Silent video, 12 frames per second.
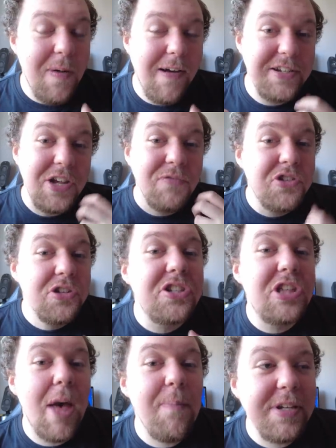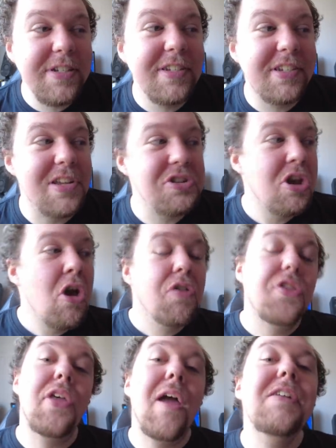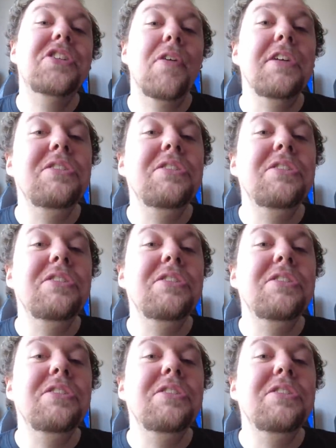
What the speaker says: party have done to their businesses. There is going